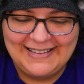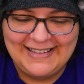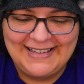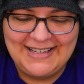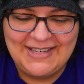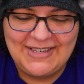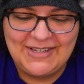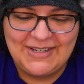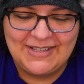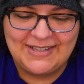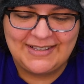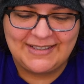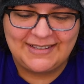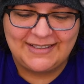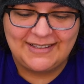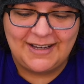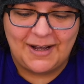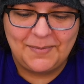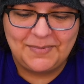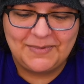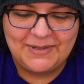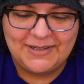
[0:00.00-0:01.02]
least she
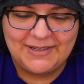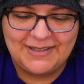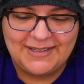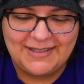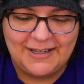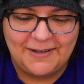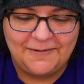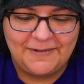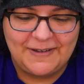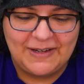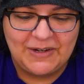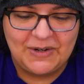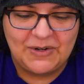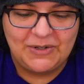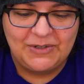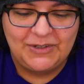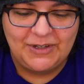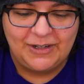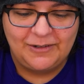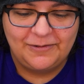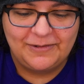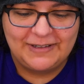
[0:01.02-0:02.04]
stopped stuffing her
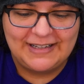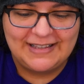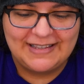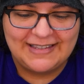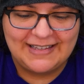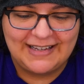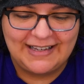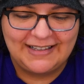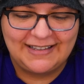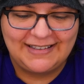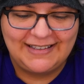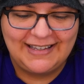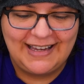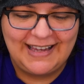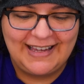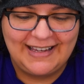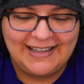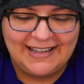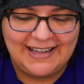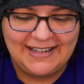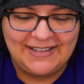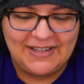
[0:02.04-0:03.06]
dolphin inside the
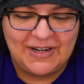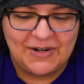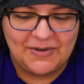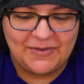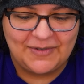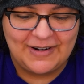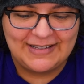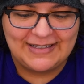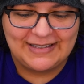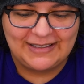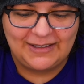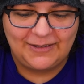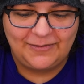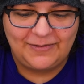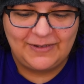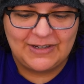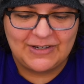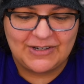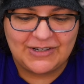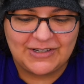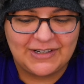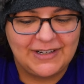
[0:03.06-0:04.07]
tank and terrorizing the
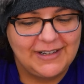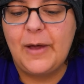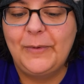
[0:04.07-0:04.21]
fish.